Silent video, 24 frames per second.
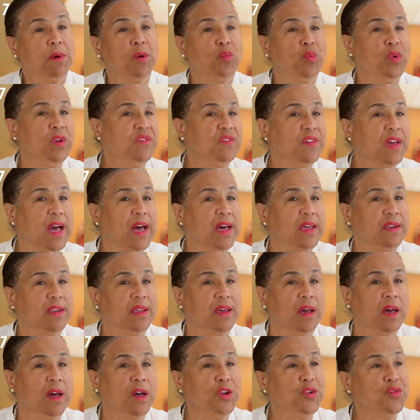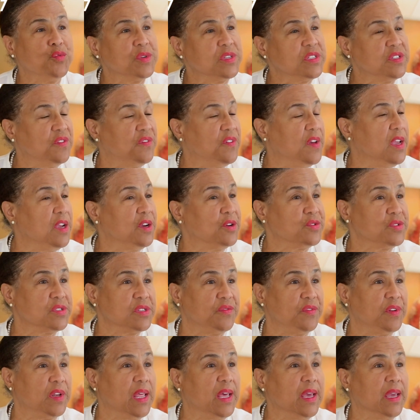we've got hundreds of acres
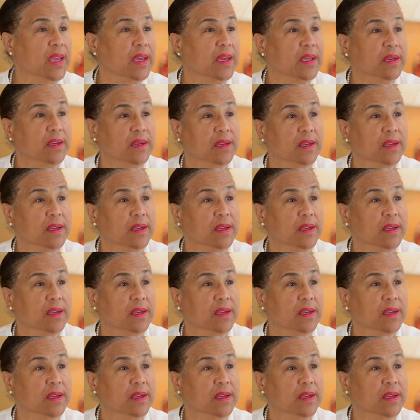of land.